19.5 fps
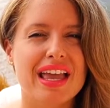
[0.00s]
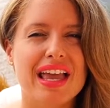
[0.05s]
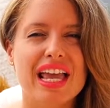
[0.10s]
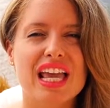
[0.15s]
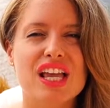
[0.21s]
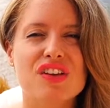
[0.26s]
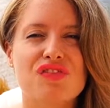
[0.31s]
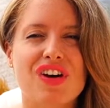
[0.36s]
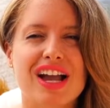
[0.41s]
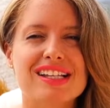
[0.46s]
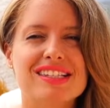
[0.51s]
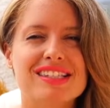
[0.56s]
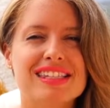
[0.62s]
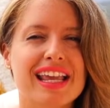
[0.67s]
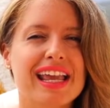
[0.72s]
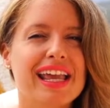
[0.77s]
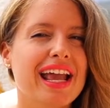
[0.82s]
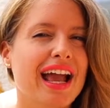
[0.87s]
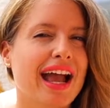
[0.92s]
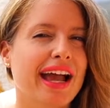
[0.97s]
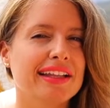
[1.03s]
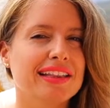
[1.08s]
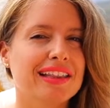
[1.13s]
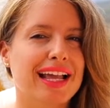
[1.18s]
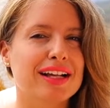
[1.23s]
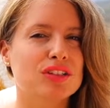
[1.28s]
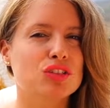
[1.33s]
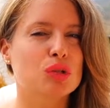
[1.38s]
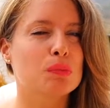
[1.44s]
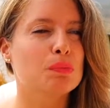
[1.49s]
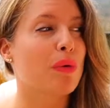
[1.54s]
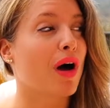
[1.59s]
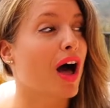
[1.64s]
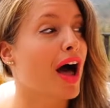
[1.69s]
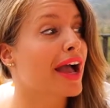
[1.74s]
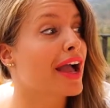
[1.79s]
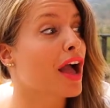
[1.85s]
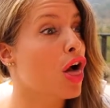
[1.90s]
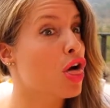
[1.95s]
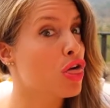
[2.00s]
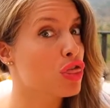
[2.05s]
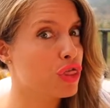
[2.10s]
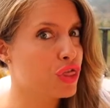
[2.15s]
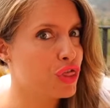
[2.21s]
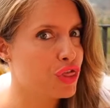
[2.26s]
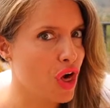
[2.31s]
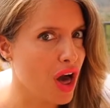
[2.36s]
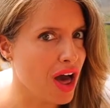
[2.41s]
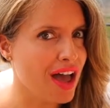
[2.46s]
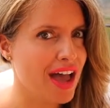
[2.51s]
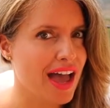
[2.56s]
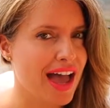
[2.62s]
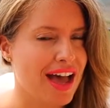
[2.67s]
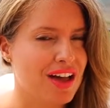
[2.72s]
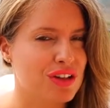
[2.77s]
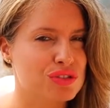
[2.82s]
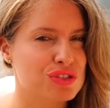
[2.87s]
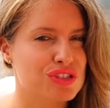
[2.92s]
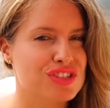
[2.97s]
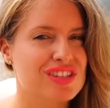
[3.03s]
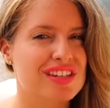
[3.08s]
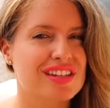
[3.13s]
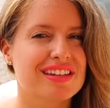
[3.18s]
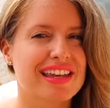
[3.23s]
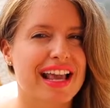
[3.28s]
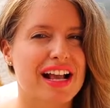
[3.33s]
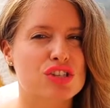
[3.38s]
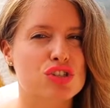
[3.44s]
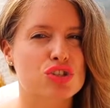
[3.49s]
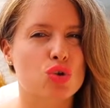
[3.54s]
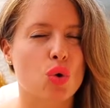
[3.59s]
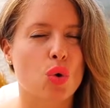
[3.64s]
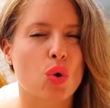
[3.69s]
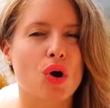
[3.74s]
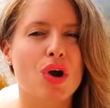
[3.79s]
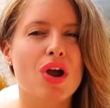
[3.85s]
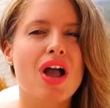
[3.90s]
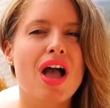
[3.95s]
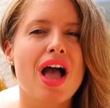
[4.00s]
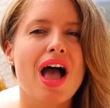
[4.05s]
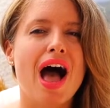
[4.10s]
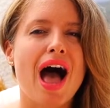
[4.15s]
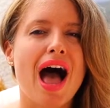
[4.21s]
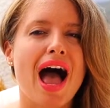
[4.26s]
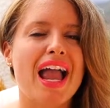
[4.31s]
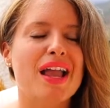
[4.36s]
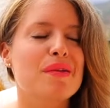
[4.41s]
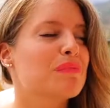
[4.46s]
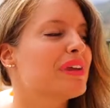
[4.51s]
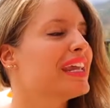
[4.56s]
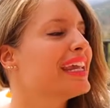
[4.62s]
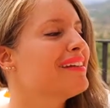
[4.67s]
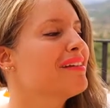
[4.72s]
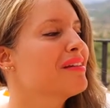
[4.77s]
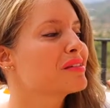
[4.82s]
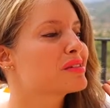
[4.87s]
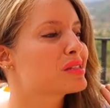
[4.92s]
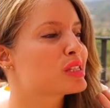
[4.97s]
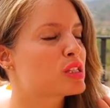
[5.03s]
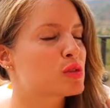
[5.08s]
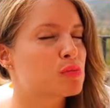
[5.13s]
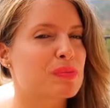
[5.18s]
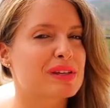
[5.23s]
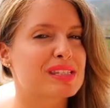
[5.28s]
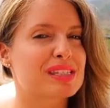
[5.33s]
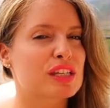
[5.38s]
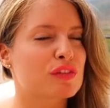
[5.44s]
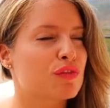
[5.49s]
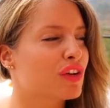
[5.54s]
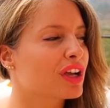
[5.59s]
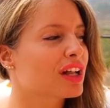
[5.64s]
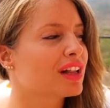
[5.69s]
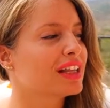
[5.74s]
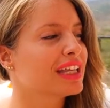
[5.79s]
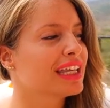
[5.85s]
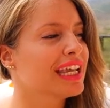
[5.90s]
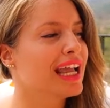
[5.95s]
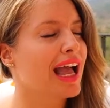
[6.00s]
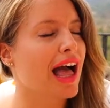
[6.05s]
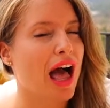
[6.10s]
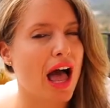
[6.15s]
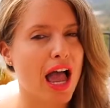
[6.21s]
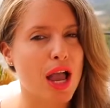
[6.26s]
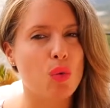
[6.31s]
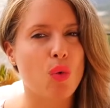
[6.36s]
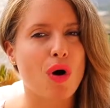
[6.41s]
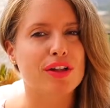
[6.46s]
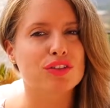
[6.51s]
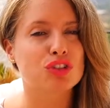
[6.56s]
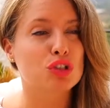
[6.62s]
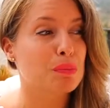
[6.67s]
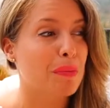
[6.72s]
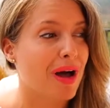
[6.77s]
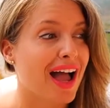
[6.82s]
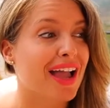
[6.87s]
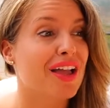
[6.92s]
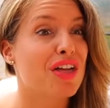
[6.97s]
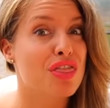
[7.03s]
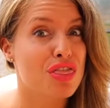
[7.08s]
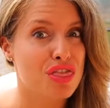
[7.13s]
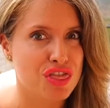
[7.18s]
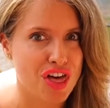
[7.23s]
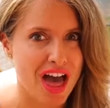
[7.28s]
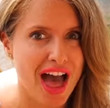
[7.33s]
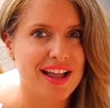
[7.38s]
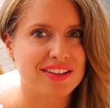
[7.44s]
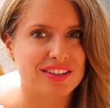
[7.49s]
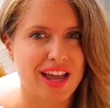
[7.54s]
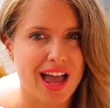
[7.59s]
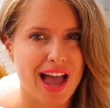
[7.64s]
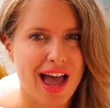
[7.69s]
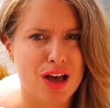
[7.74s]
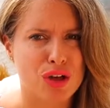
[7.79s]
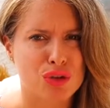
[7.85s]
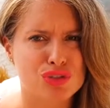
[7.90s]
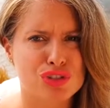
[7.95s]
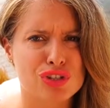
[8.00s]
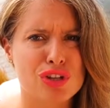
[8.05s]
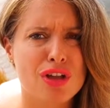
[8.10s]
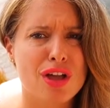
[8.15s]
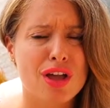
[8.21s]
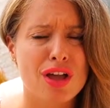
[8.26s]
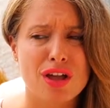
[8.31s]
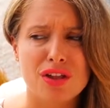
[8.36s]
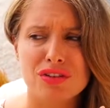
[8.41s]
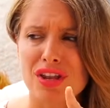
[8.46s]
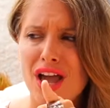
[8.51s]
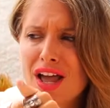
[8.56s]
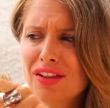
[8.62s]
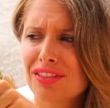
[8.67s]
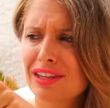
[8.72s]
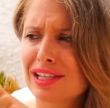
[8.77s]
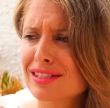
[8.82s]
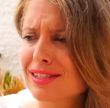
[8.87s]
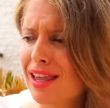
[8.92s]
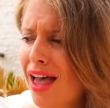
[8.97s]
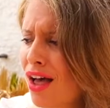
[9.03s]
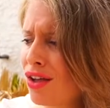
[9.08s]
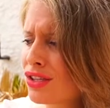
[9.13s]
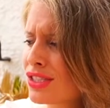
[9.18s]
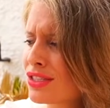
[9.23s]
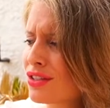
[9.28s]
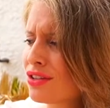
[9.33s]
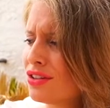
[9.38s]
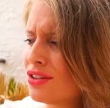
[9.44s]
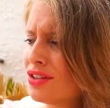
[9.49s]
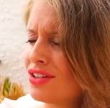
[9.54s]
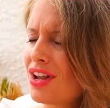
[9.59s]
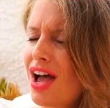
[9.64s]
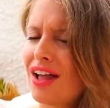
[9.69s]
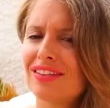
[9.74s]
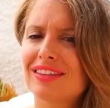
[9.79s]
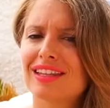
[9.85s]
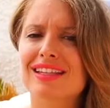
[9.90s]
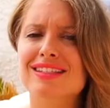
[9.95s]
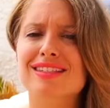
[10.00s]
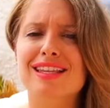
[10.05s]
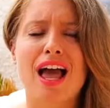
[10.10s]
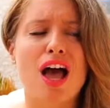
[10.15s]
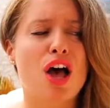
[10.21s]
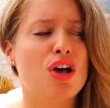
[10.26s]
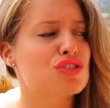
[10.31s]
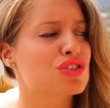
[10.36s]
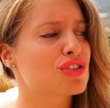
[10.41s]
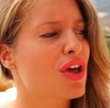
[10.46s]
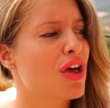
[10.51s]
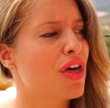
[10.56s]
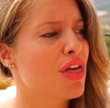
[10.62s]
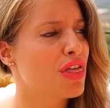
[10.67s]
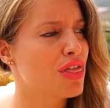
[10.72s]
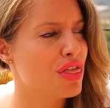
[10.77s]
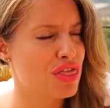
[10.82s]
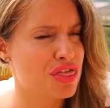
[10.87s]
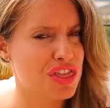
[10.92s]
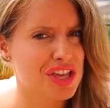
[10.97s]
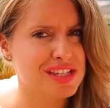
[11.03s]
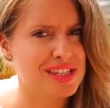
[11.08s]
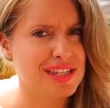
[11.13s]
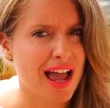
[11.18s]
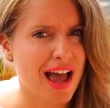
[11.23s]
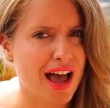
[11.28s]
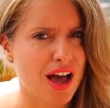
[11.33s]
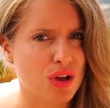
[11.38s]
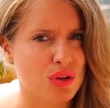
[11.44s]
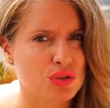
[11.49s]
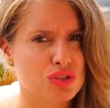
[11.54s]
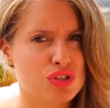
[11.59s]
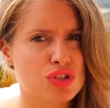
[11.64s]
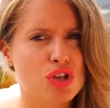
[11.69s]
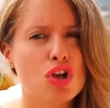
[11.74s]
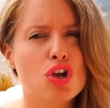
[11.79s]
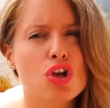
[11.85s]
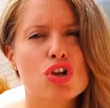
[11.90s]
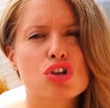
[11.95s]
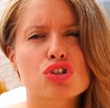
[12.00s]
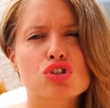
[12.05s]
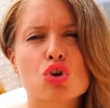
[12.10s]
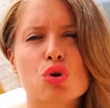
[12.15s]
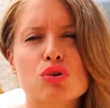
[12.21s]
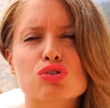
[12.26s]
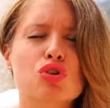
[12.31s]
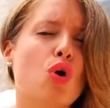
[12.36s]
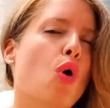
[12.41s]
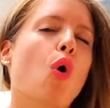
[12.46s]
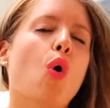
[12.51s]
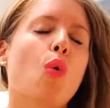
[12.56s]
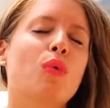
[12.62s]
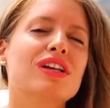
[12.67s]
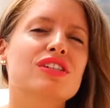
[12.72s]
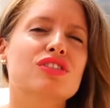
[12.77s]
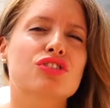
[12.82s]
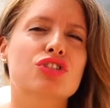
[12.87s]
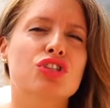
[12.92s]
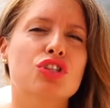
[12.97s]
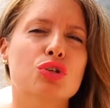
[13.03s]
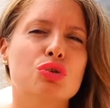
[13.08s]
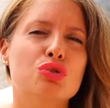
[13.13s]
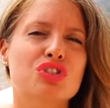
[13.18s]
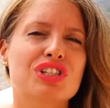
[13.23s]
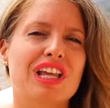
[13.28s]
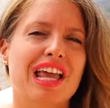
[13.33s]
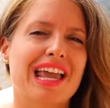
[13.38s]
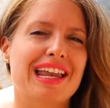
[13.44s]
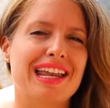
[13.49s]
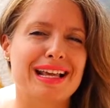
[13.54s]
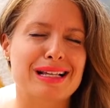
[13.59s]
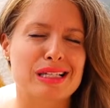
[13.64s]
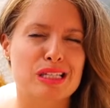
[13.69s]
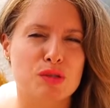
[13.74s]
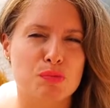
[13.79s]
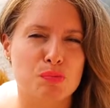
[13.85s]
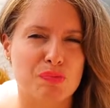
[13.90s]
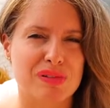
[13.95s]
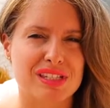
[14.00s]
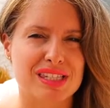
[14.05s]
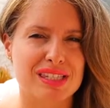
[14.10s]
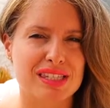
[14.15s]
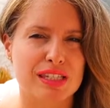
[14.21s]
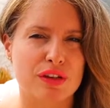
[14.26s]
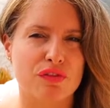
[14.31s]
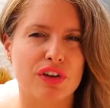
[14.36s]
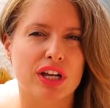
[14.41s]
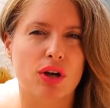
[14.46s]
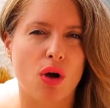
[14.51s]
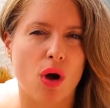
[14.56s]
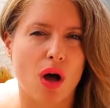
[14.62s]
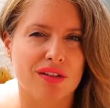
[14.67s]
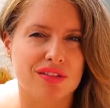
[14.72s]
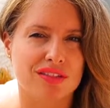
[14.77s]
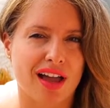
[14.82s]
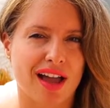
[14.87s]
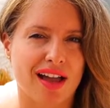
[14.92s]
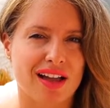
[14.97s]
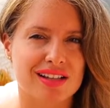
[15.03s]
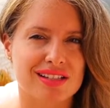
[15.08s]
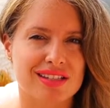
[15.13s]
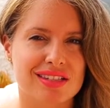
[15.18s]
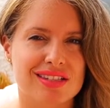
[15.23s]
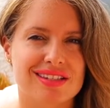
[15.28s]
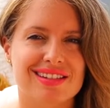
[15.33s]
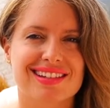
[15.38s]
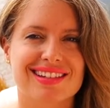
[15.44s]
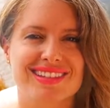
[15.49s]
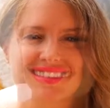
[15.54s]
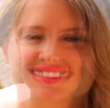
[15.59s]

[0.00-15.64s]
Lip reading: If I say I'd like to buy the house next door, I mean specifically I want to buy that house. Not this house, not this house, this house. So it's always used in a specific context.